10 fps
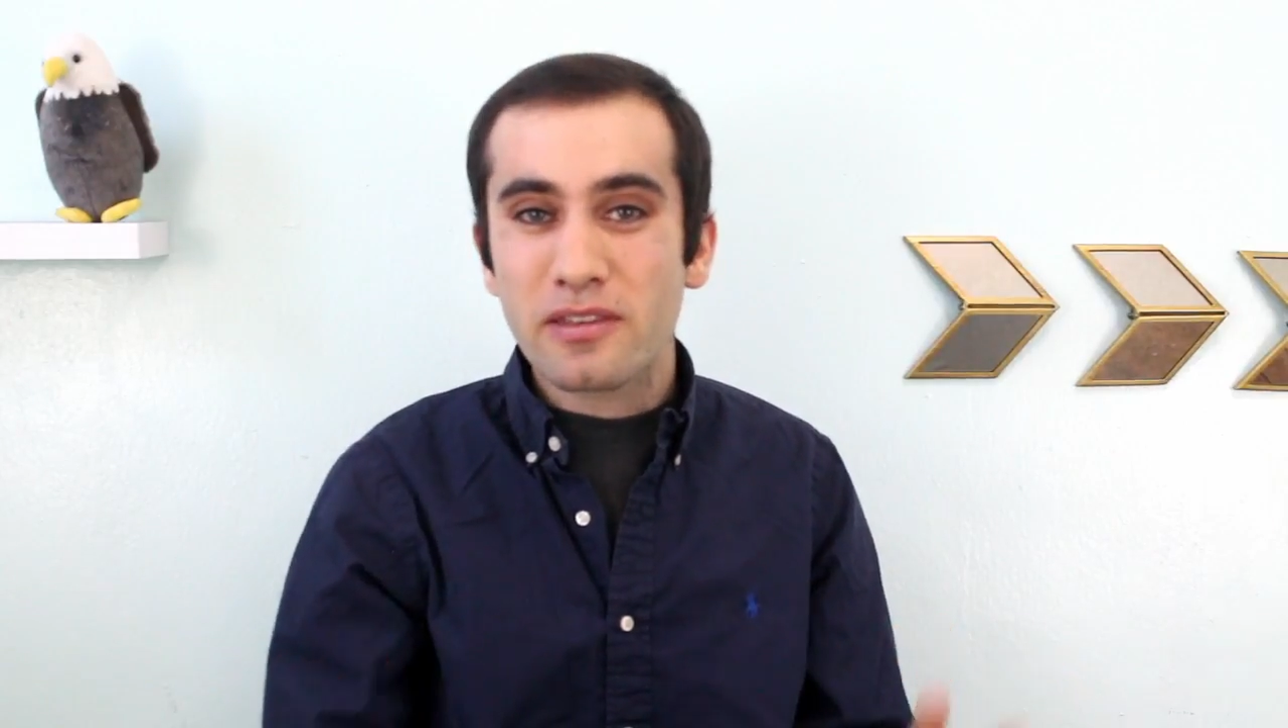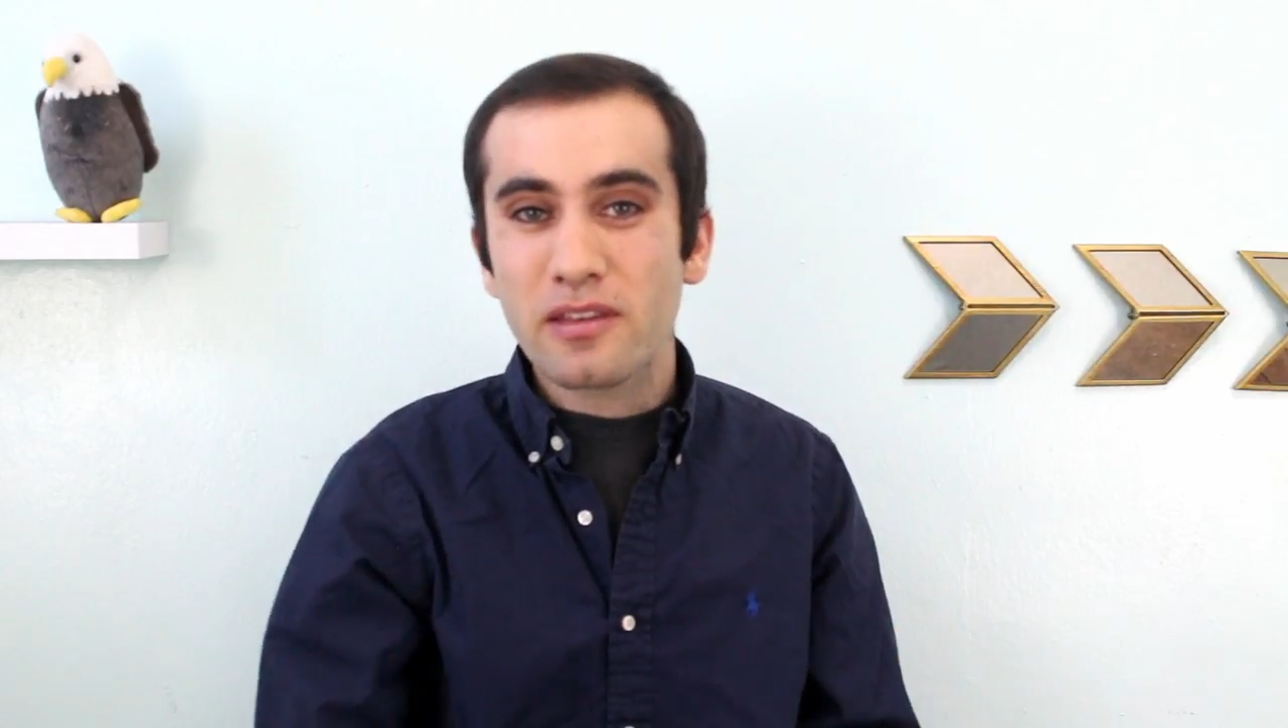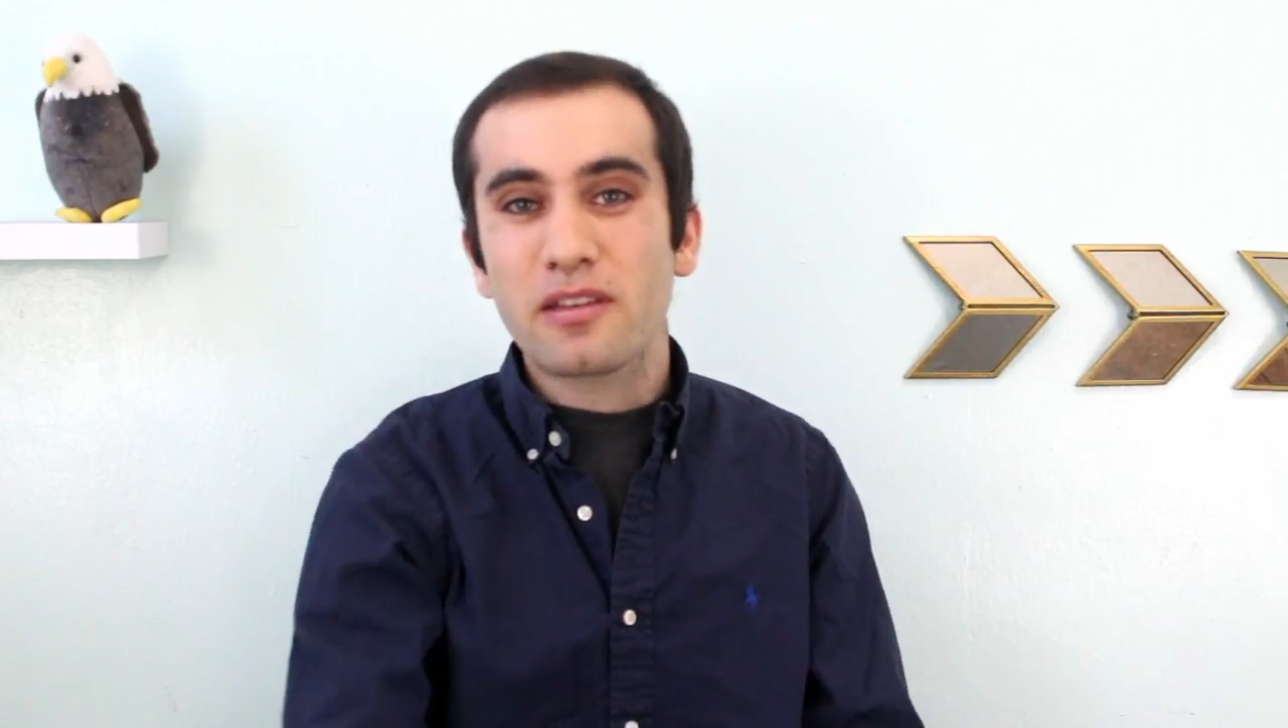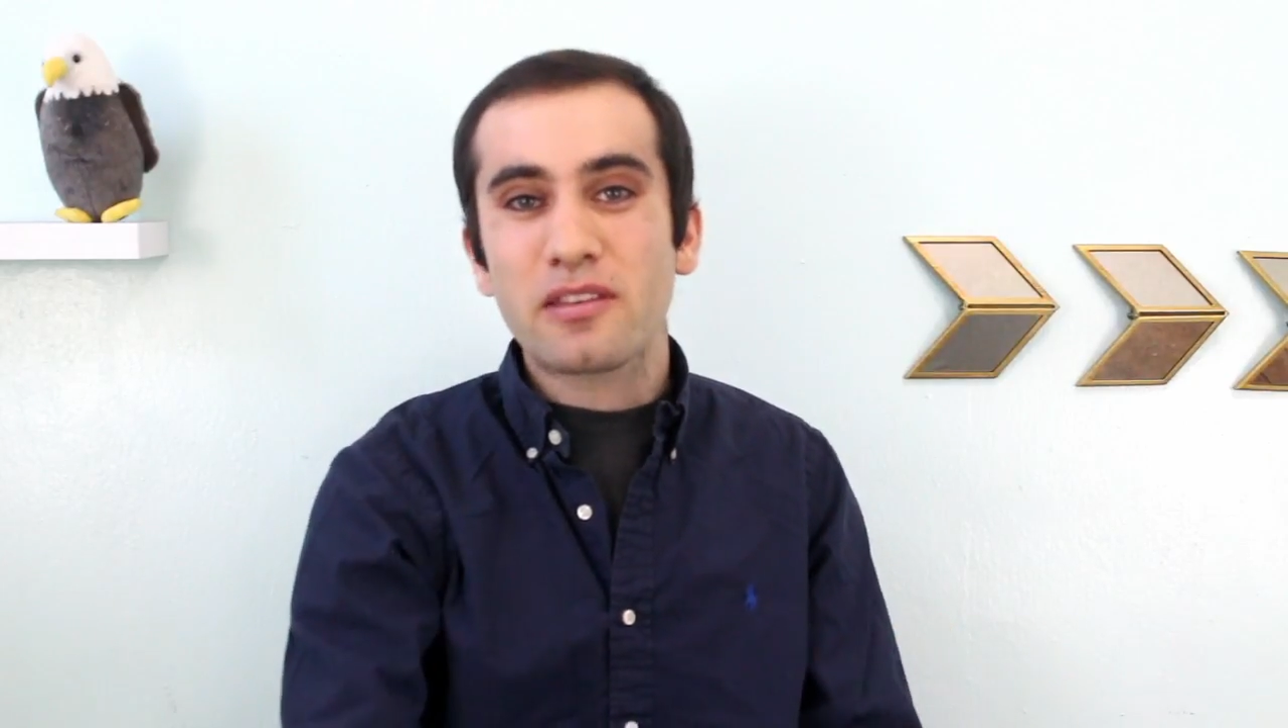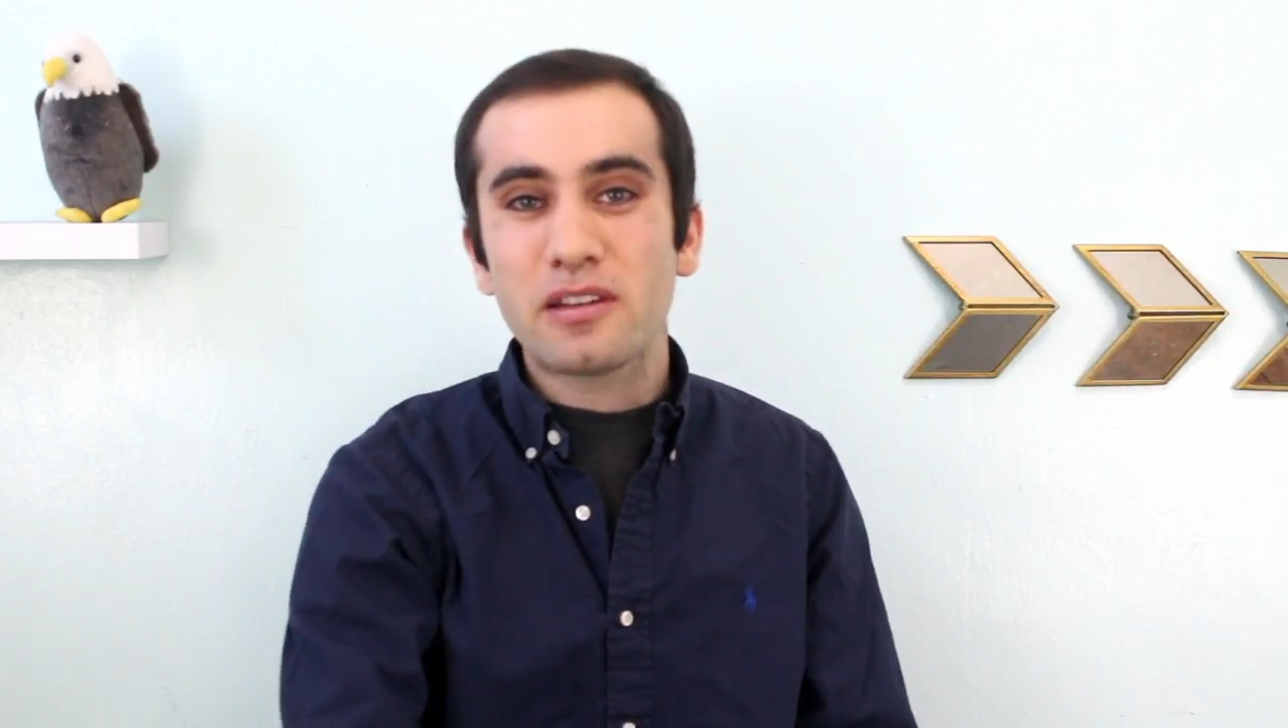
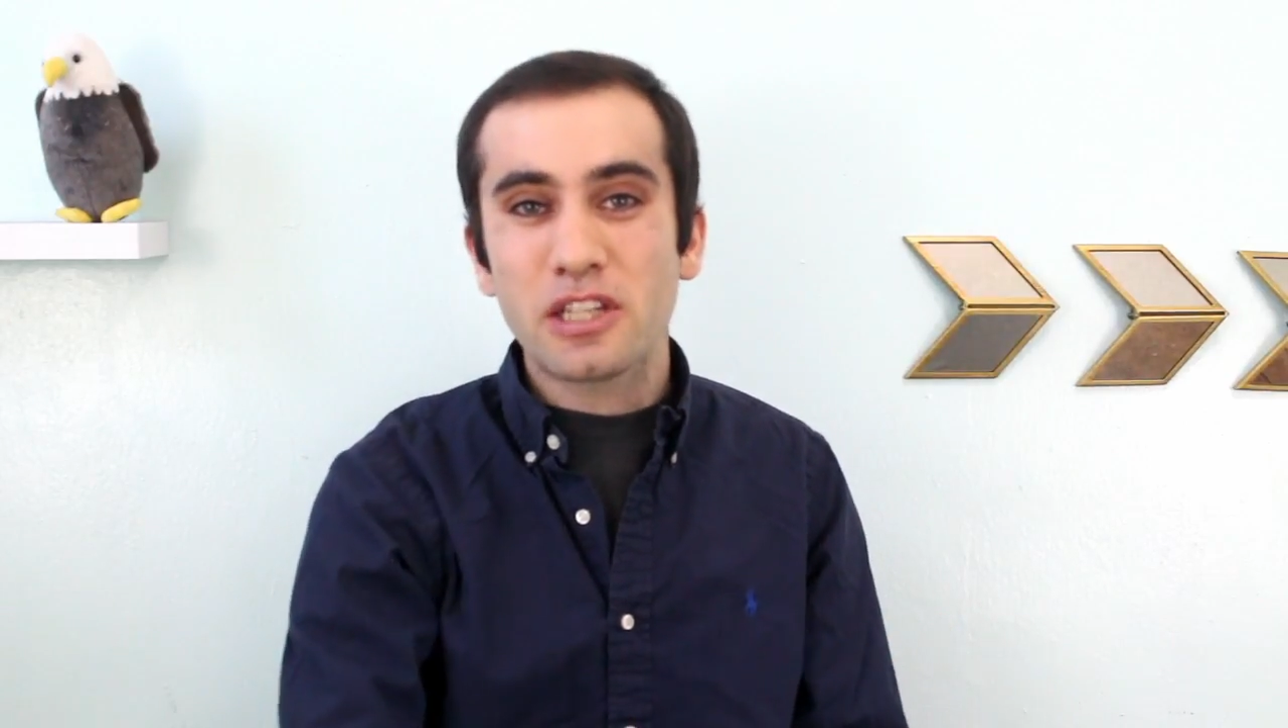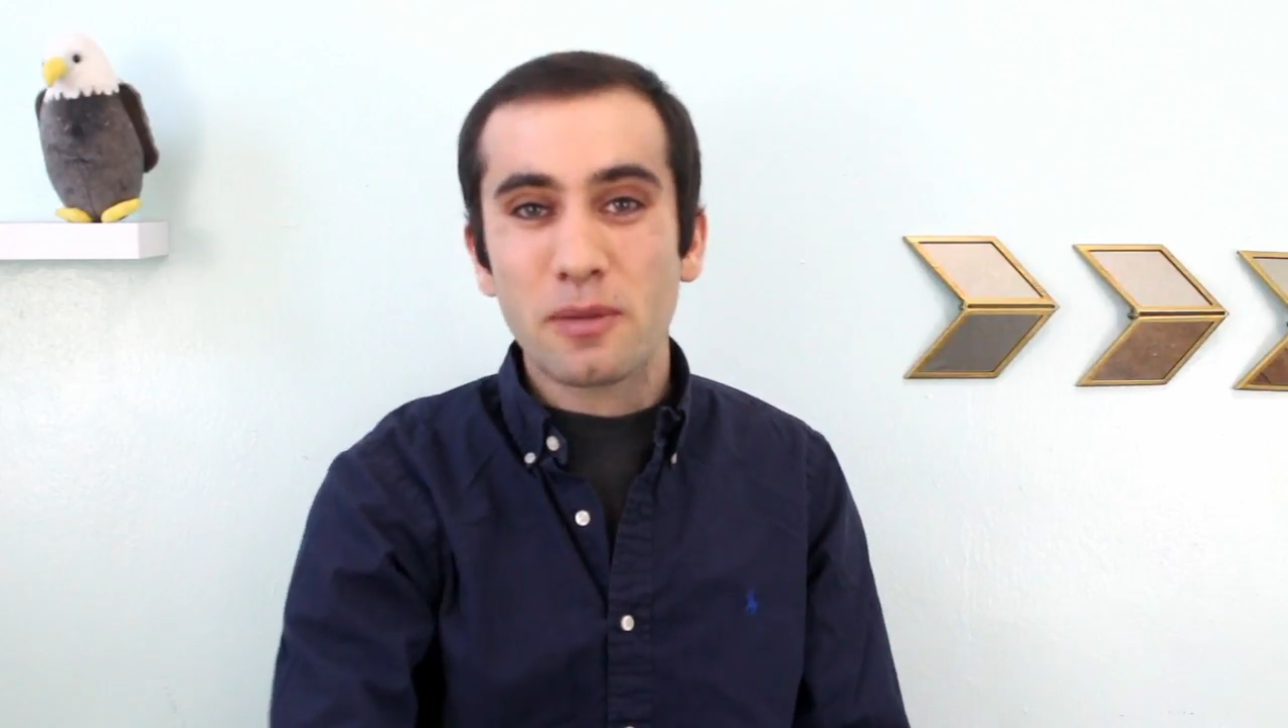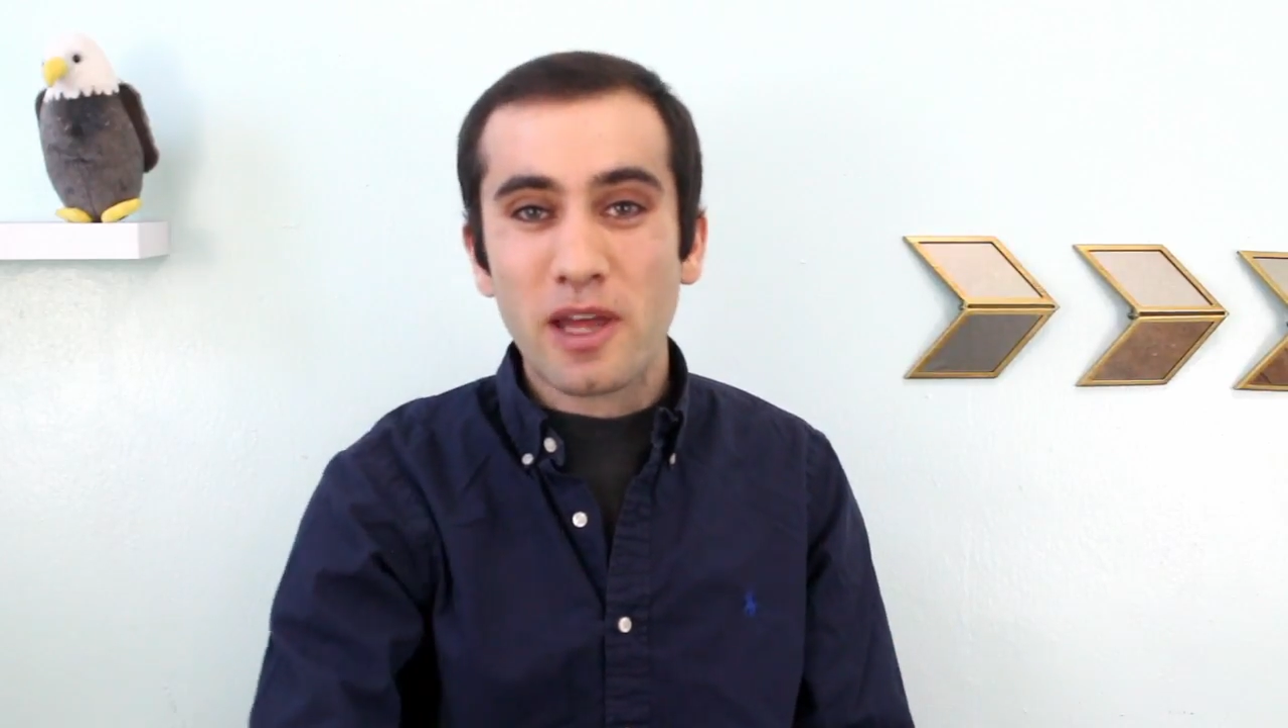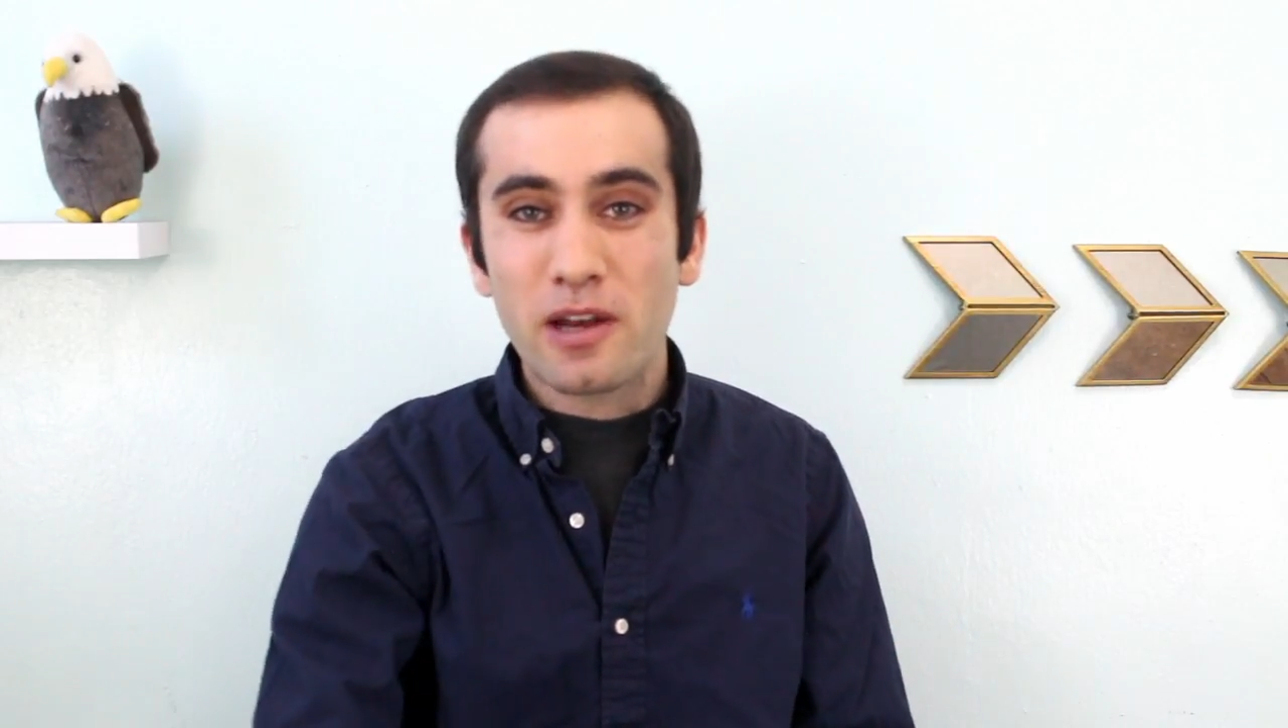citizenship